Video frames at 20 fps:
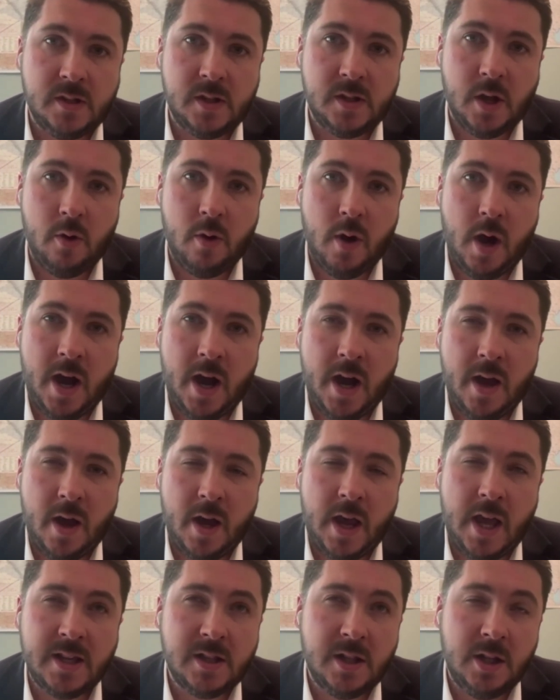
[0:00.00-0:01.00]
So
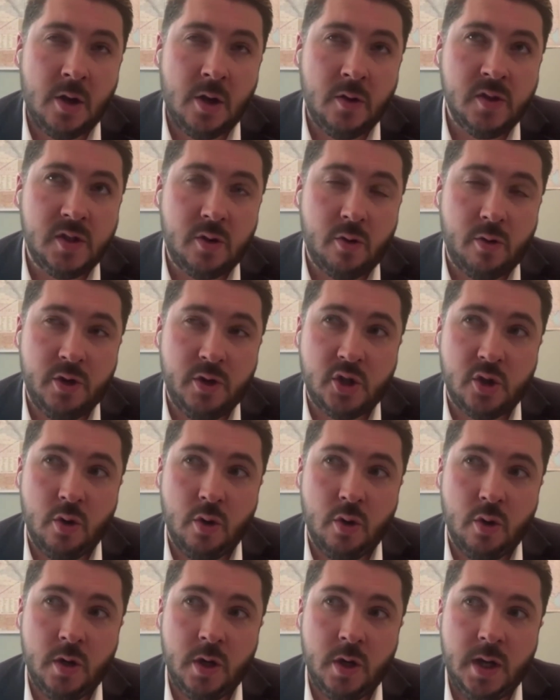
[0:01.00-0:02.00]
I guess, long story
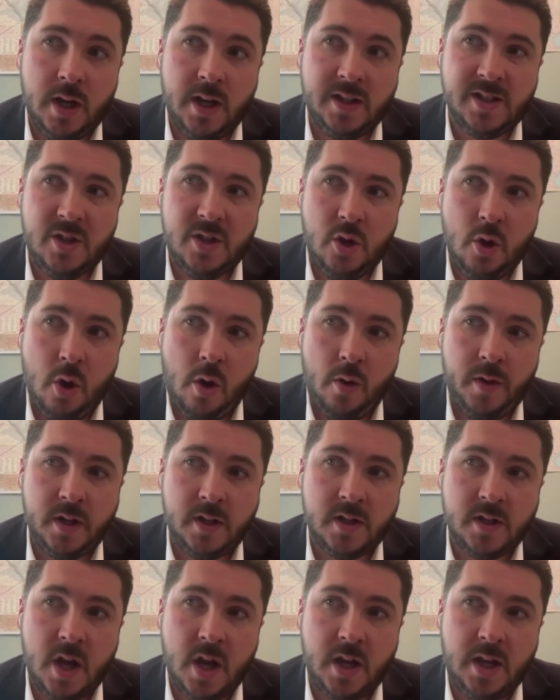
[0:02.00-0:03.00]
short, it's
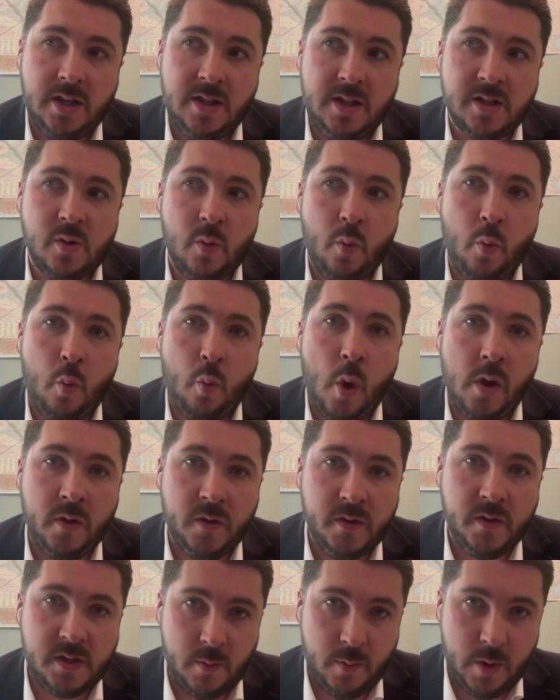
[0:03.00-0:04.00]
not that Turkey doesn't
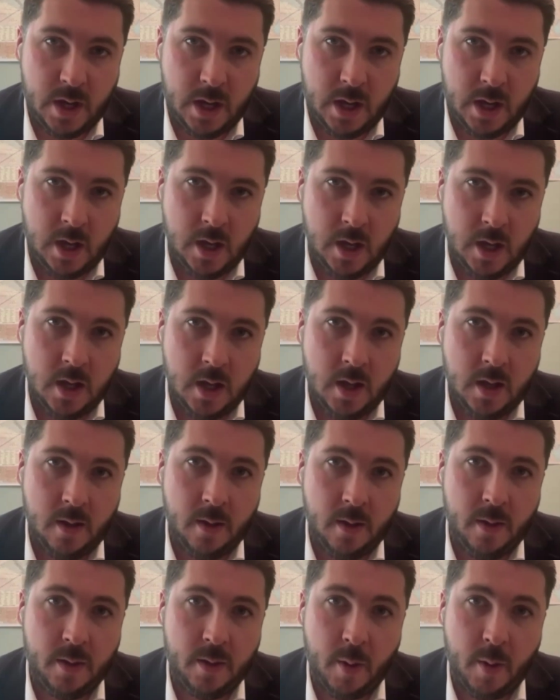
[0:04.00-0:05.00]
want to be
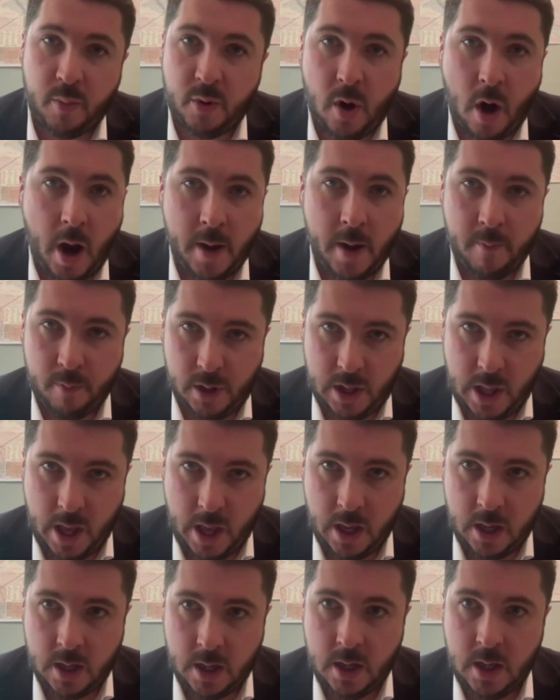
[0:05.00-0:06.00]
the prime
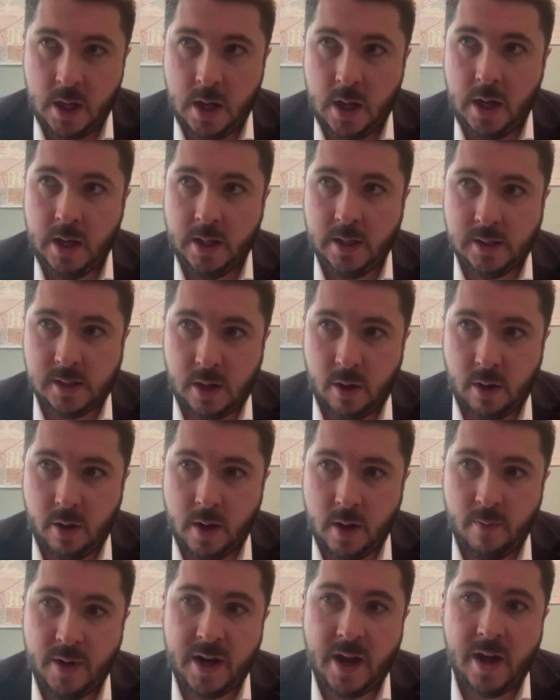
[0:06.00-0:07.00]
player in
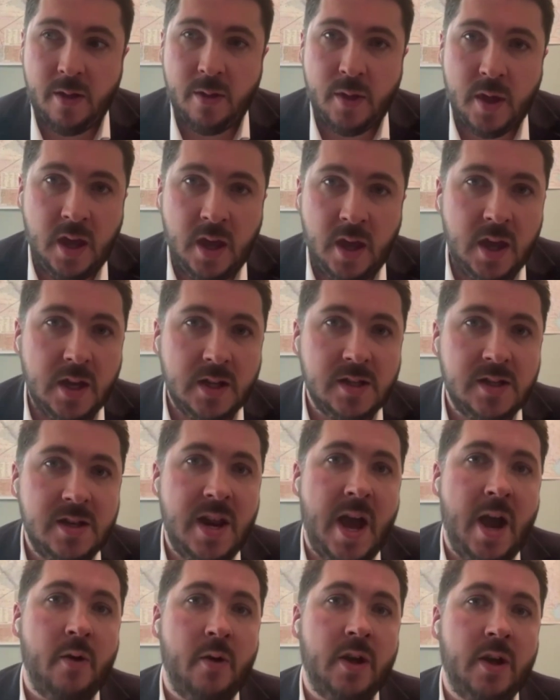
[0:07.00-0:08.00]
Syria, but I think
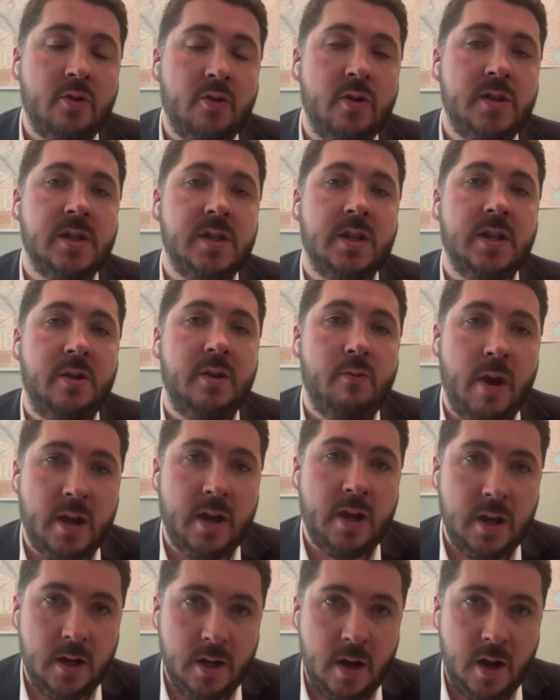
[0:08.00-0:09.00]
it's now increasingly
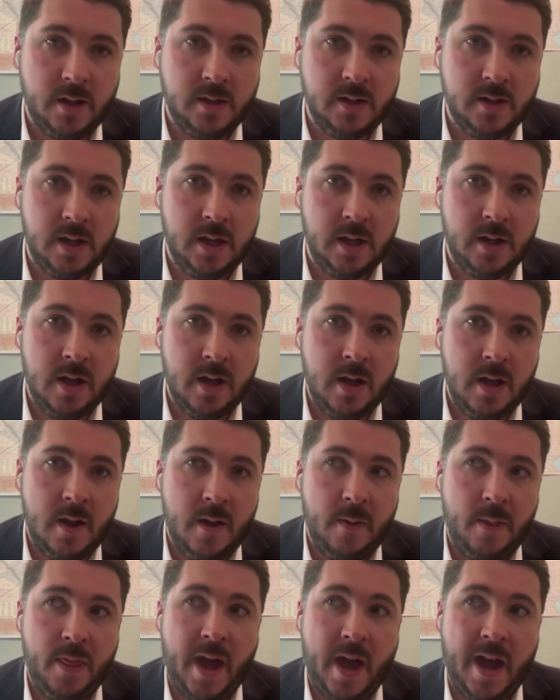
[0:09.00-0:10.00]
recognizing
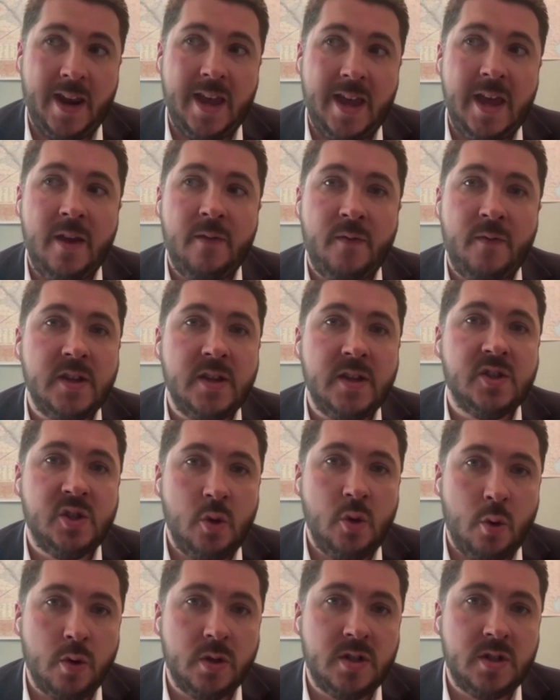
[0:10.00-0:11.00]
that if it
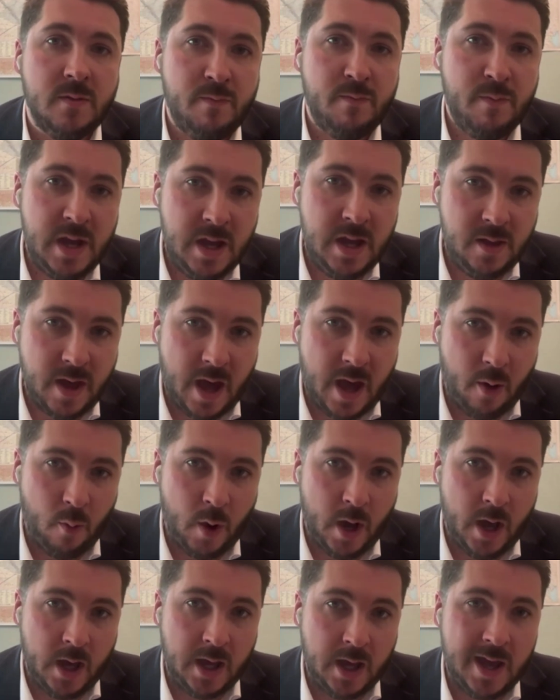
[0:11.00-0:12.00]
sought to be
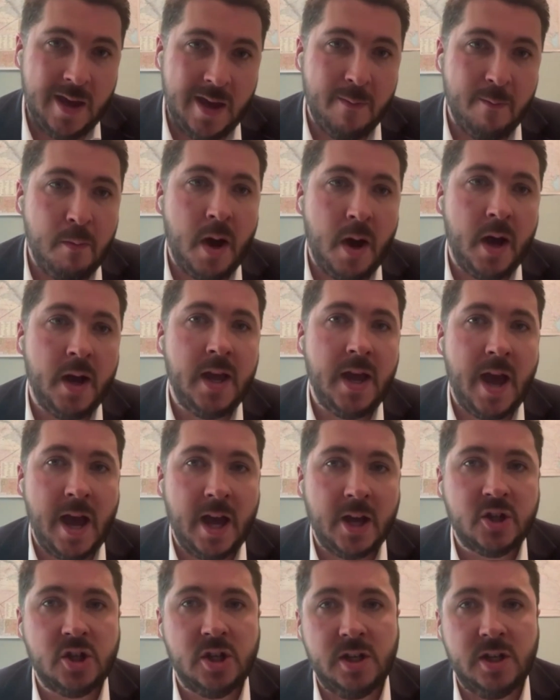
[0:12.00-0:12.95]
that way, it might